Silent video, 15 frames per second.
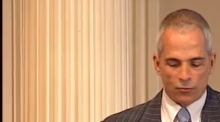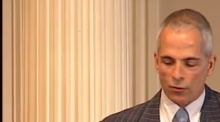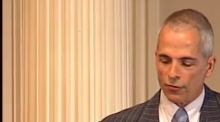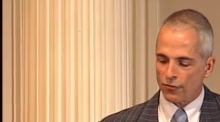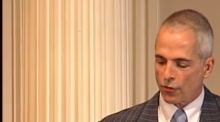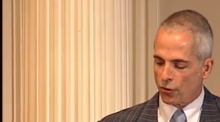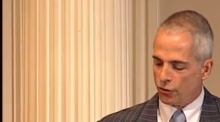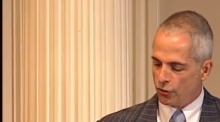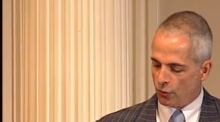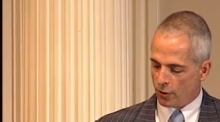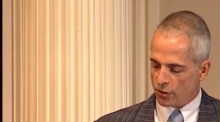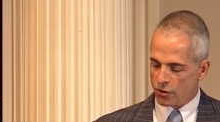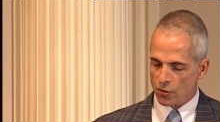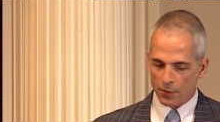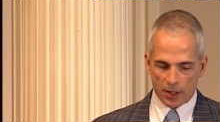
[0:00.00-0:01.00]
referred to
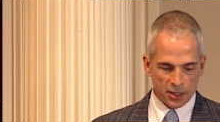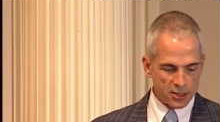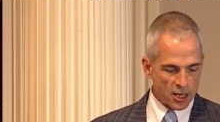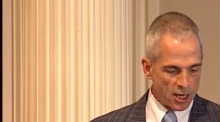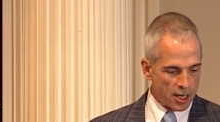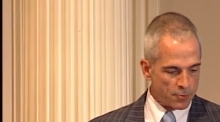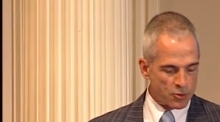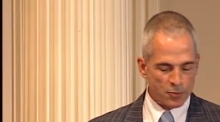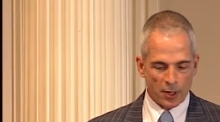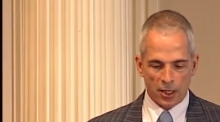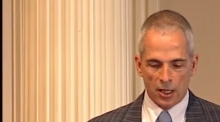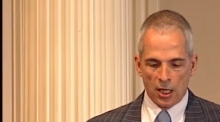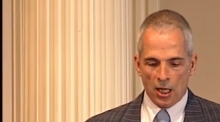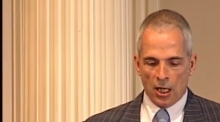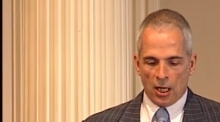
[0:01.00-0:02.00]
it so many times, but